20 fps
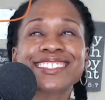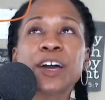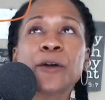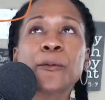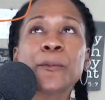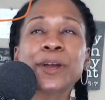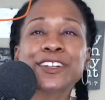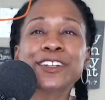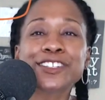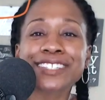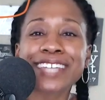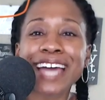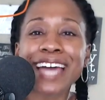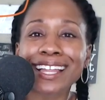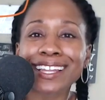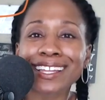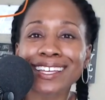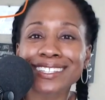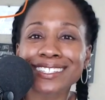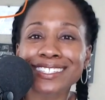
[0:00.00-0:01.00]
so much
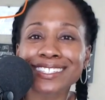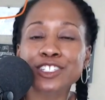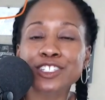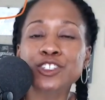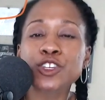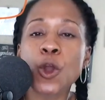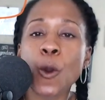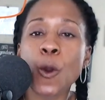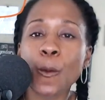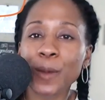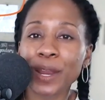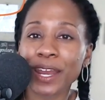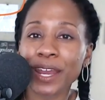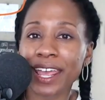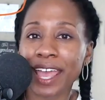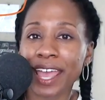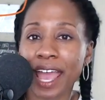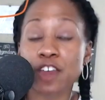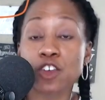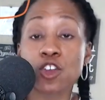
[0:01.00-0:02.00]
silence.
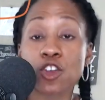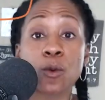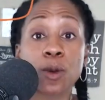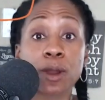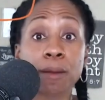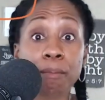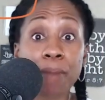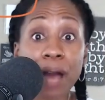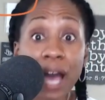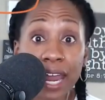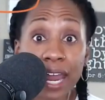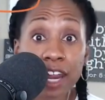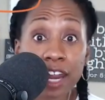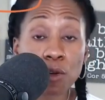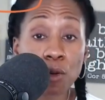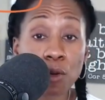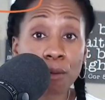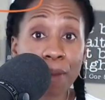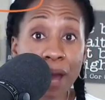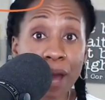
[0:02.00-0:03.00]
Nobody, no one bought
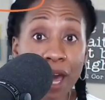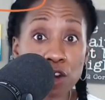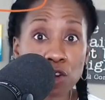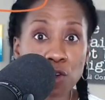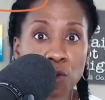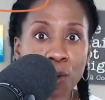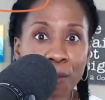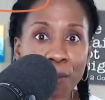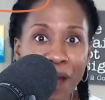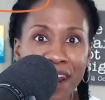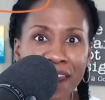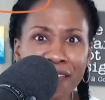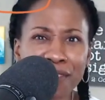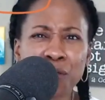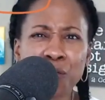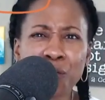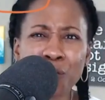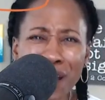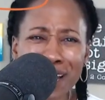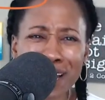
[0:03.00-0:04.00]
it. No one bought it. No one bought it.
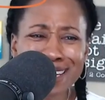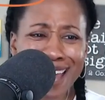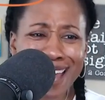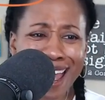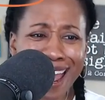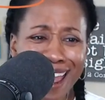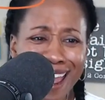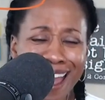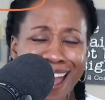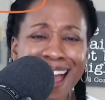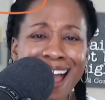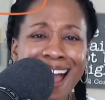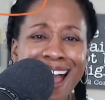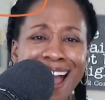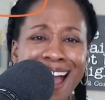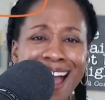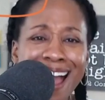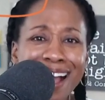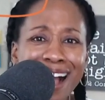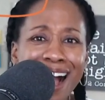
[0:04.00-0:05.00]
And then one day
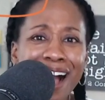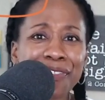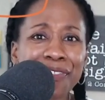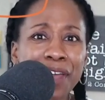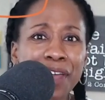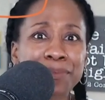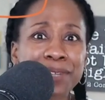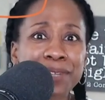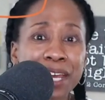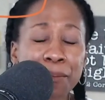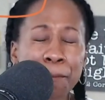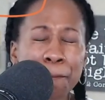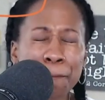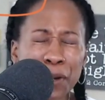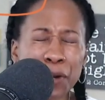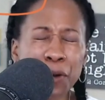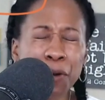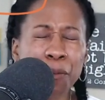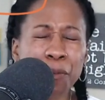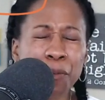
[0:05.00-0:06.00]
I got the update.
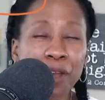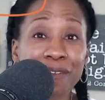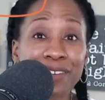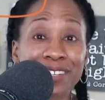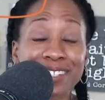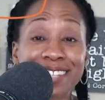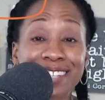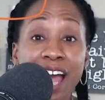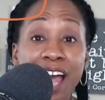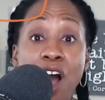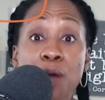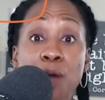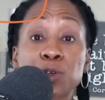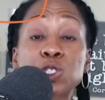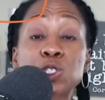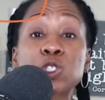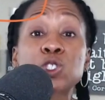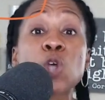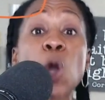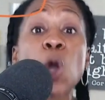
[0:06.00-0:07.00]
Boom, you have a sale. I
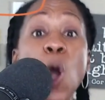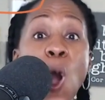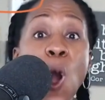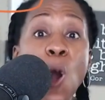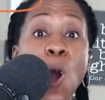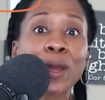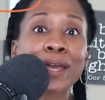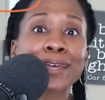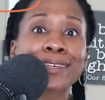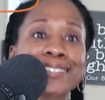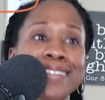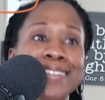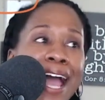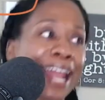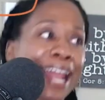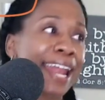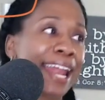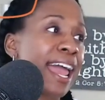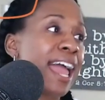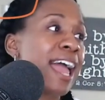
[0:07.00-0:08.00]
was so excited.